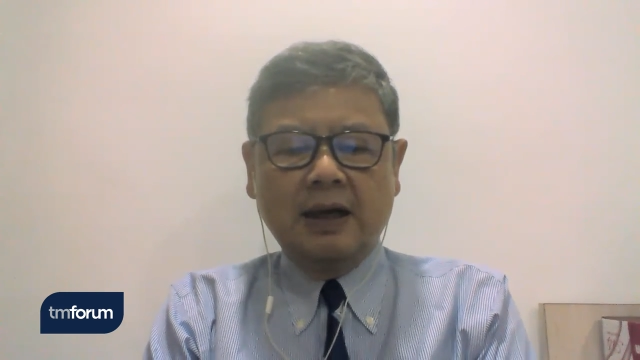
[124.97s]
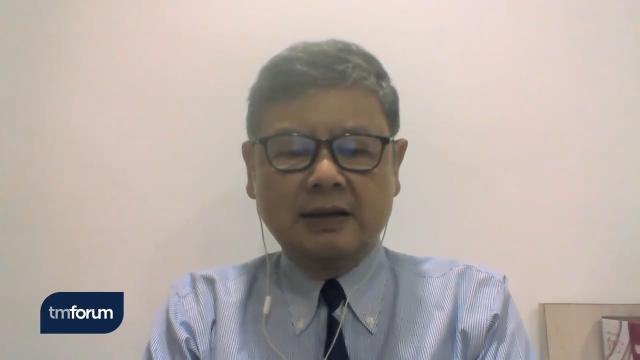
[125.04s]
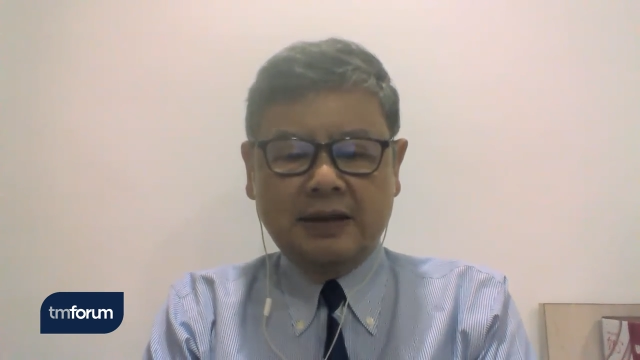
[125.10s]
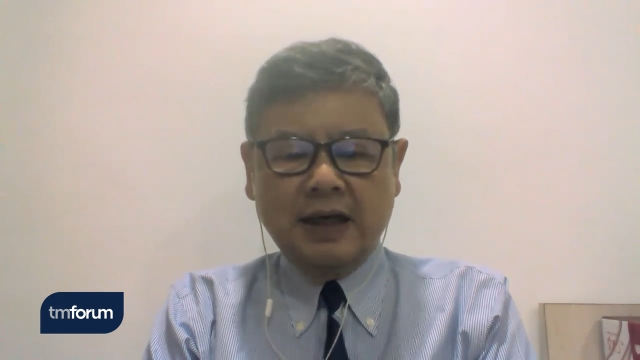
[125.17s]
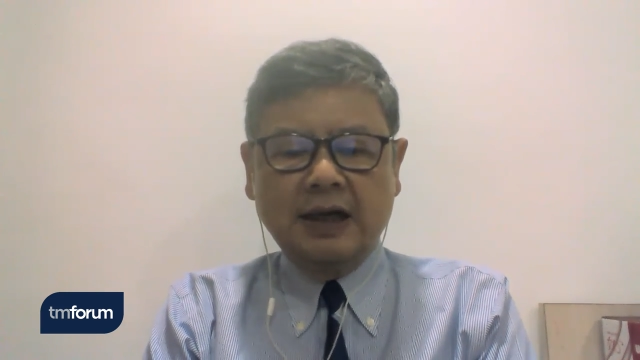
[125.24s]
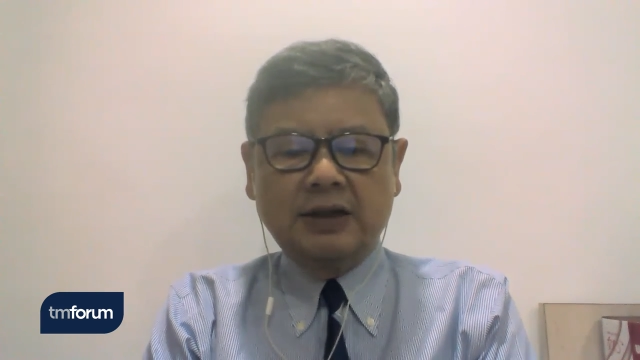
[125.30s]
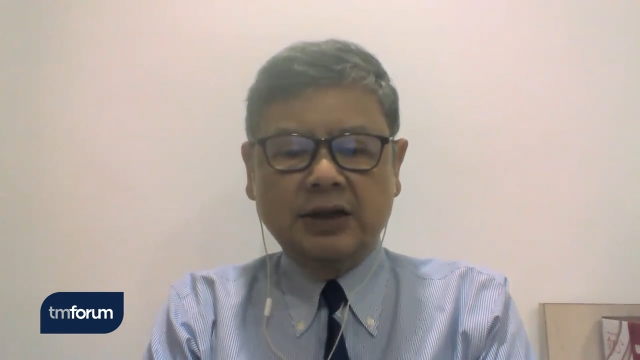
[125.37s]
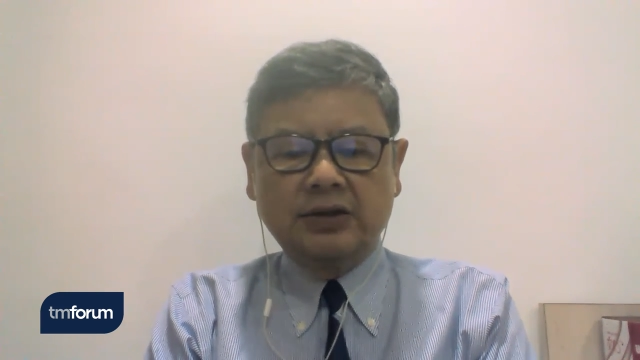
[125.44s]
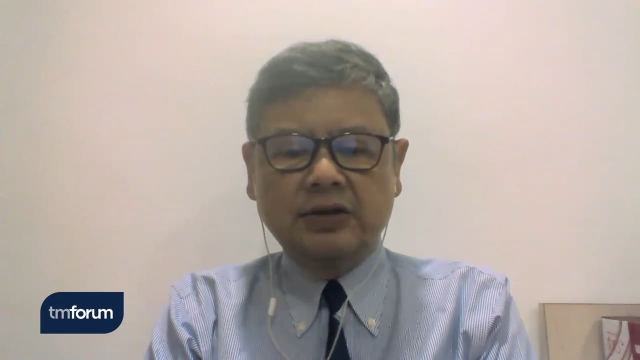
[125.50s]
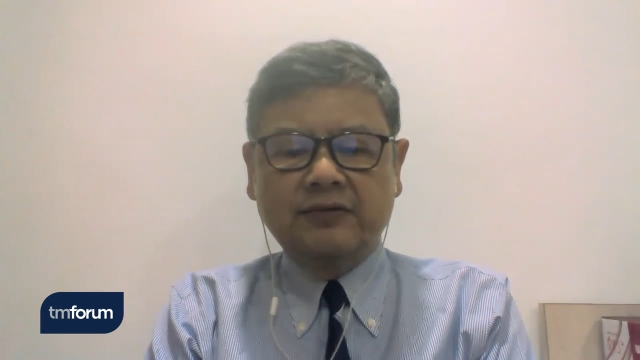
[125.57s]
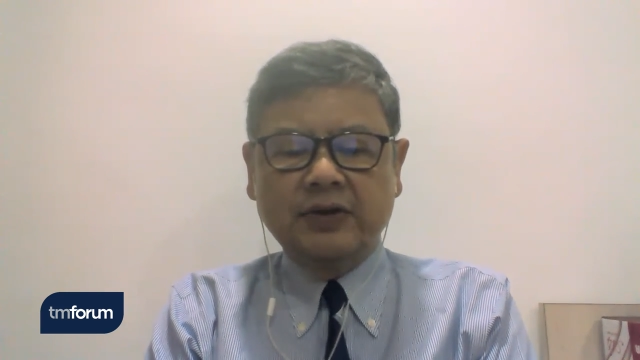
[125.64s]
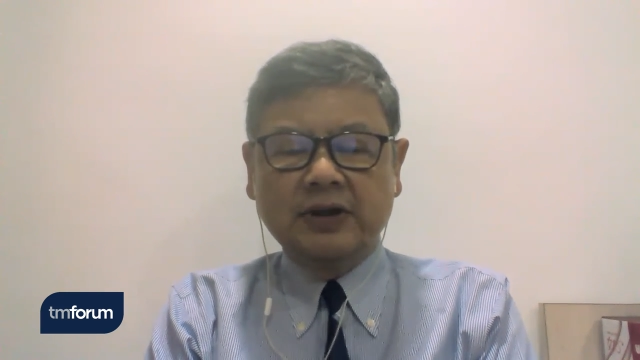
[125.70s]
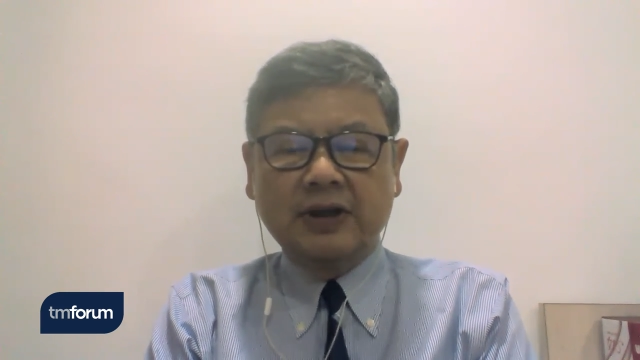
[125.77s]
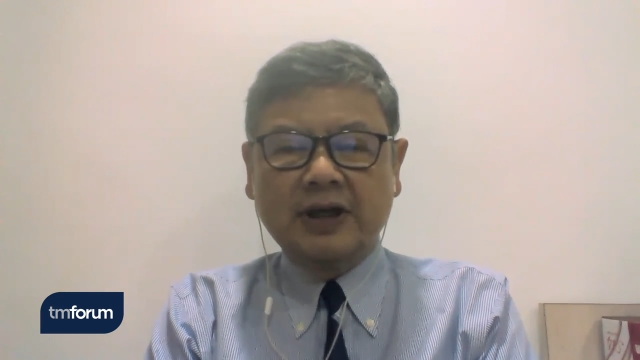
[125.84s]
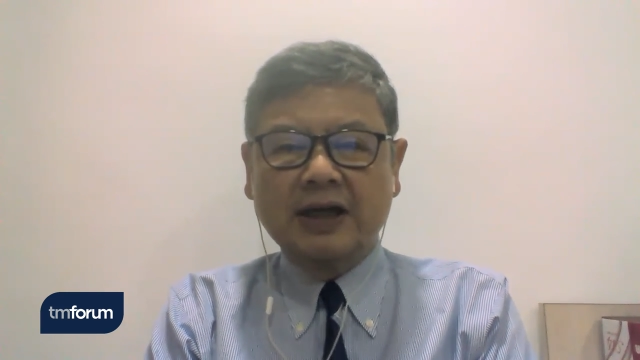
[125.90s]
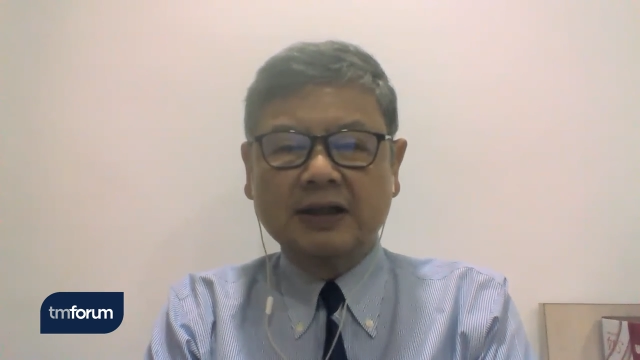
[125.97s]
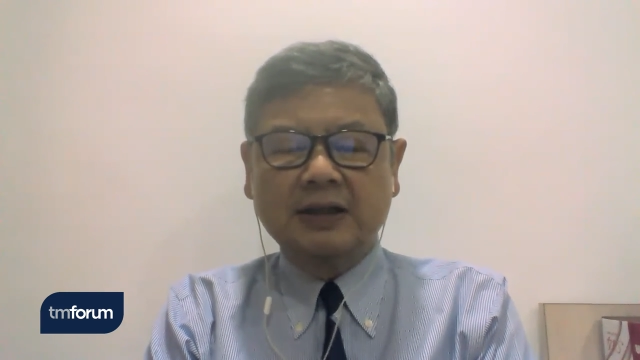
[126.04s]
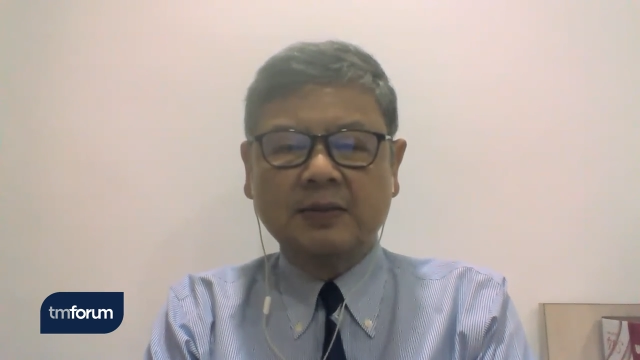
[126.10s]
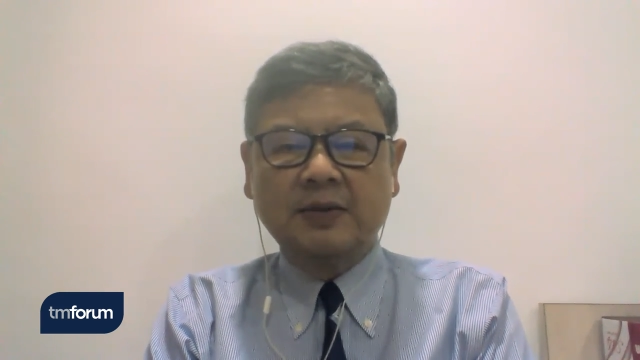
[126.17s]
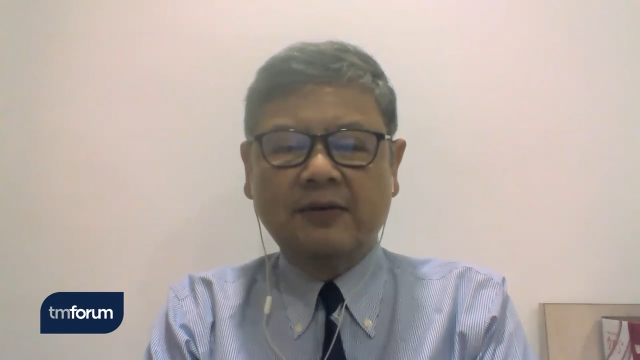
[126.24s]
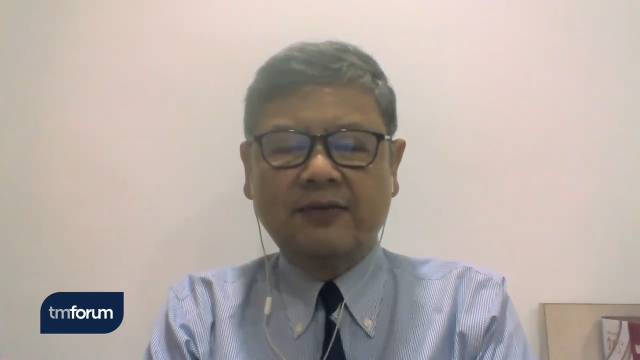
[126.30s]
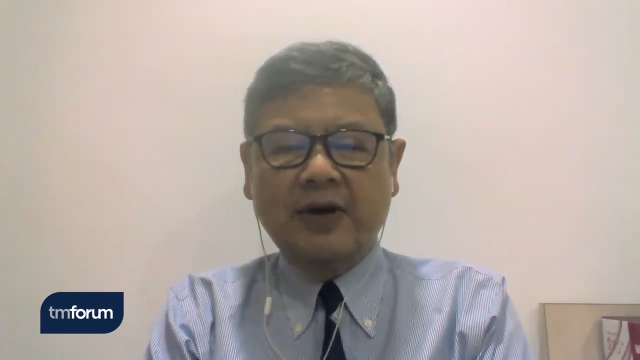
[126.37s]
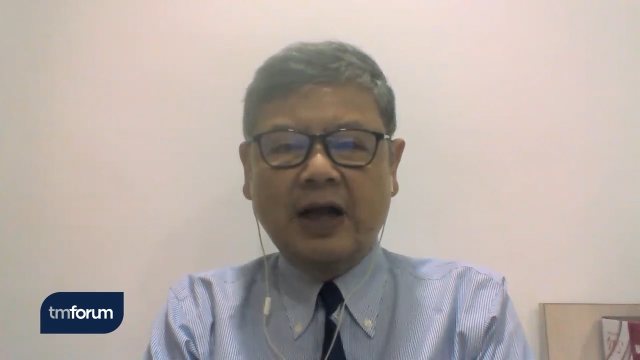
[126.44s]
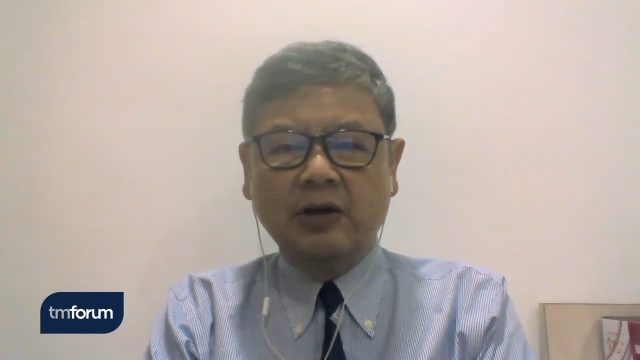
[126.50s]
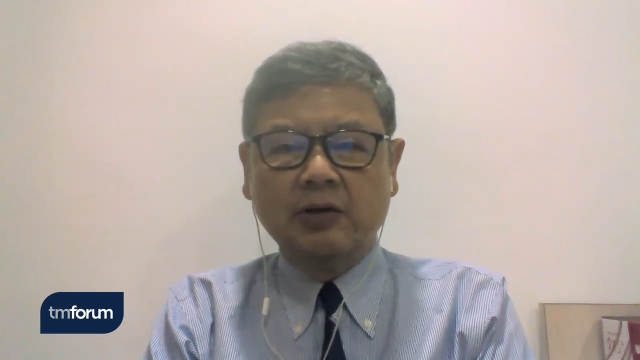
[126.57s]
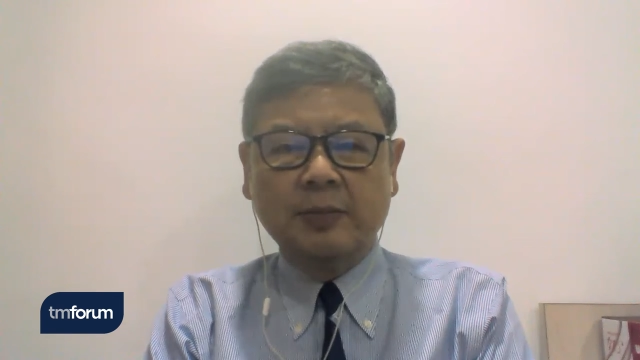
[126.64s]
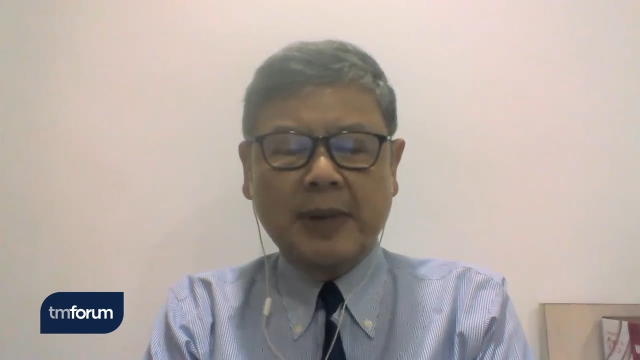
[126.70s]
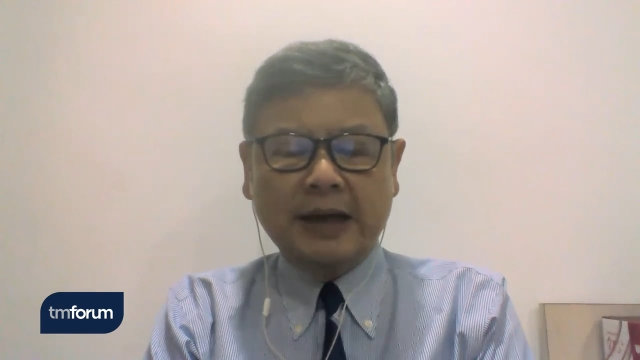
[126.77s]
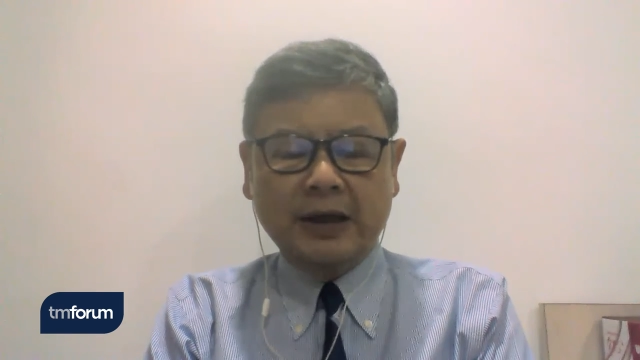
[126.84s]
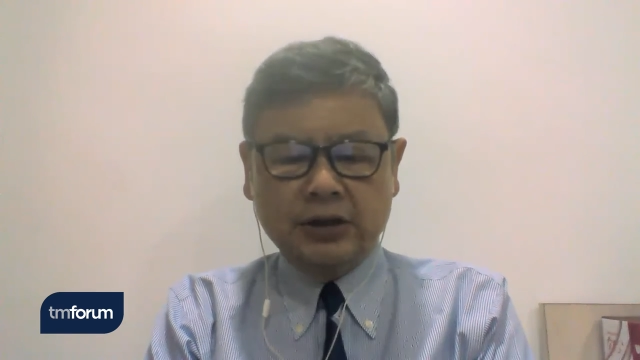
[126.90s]
data-driven customer value
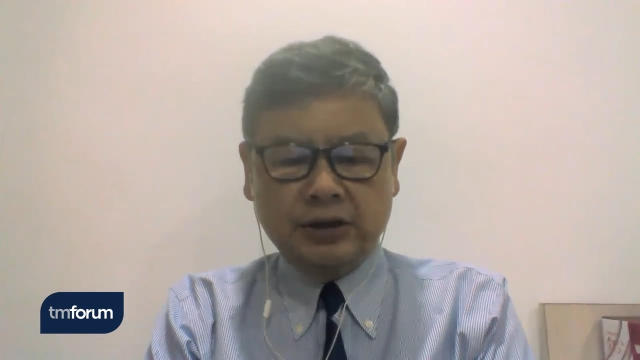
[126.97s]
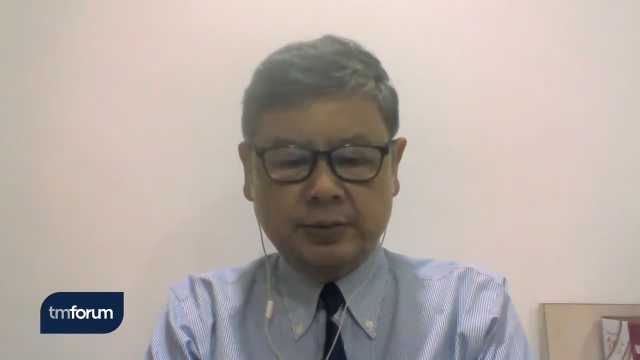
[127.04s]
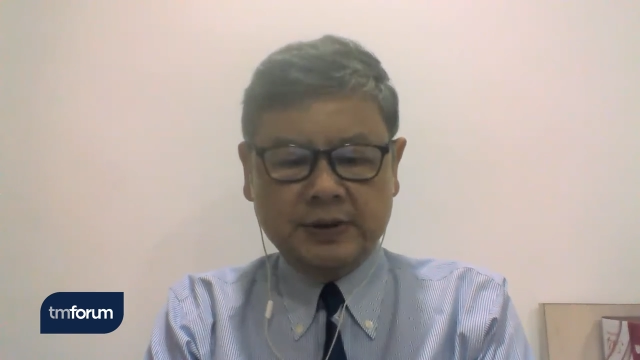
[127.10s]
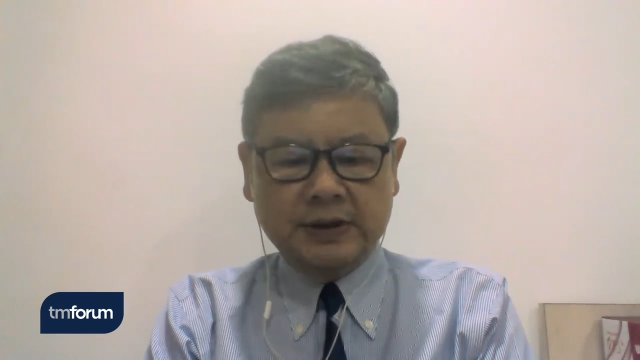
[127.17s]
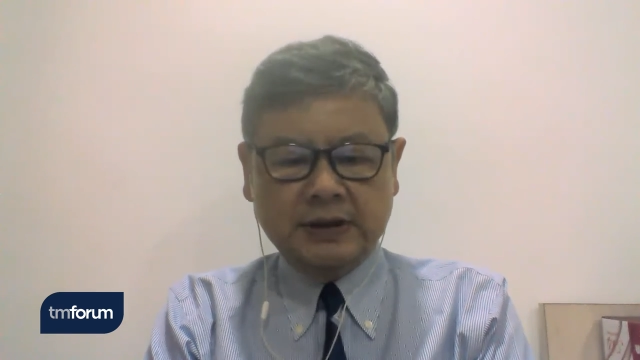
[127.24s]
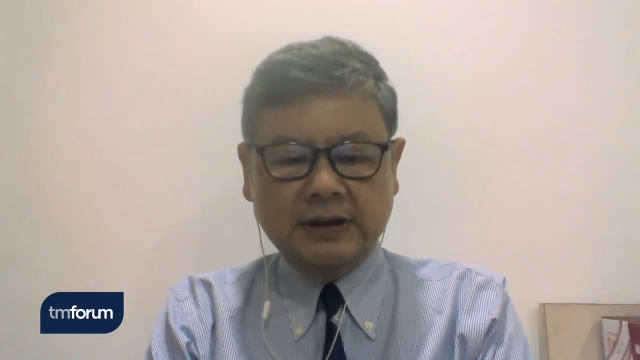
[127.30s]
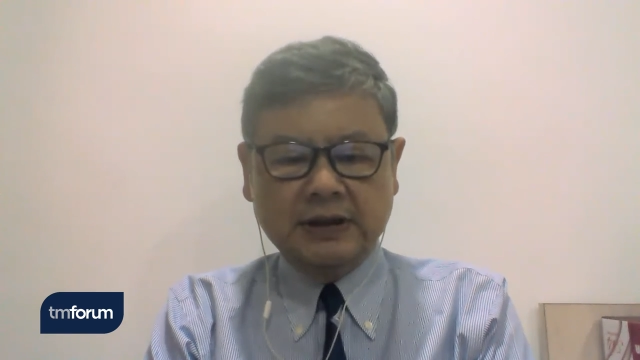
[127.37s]
management.